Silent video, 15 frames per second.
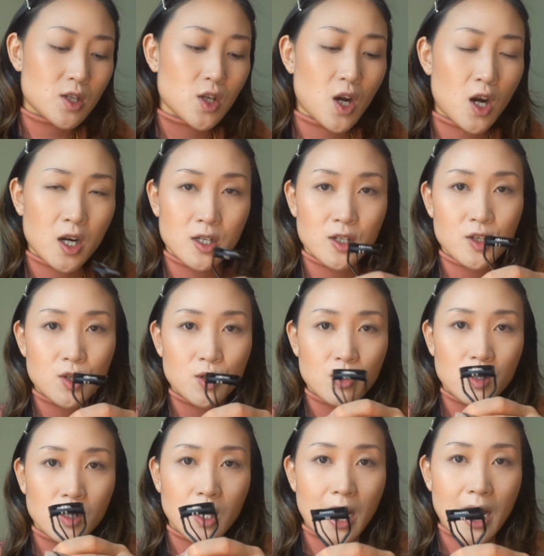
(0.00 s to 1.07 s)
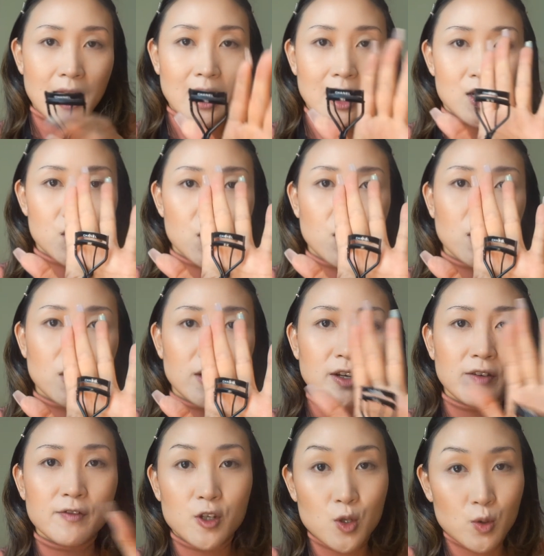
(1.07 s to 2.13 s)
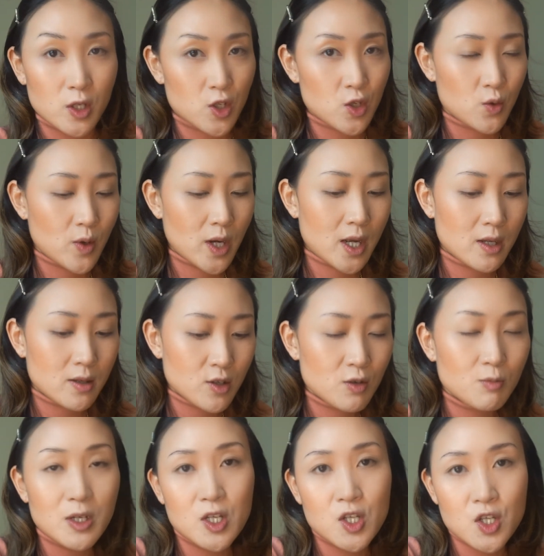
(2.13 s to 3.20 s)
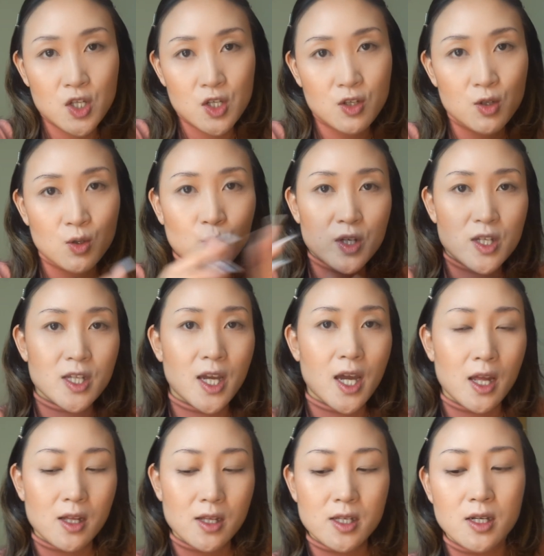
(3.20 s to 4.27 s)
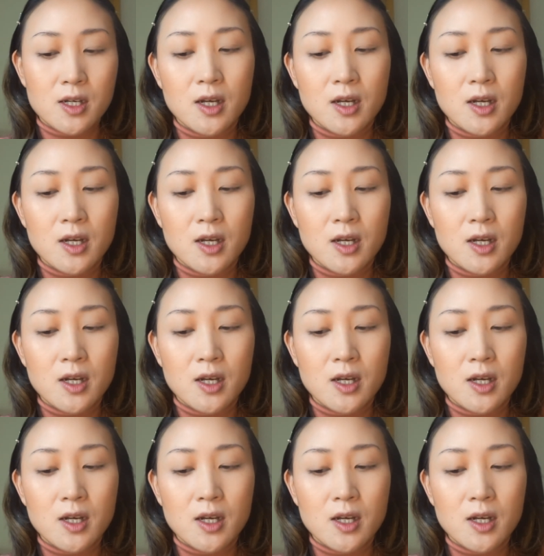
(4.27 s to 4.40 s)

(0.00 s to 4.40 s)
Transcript: onto the eyelash curler if you do it too much towards the end.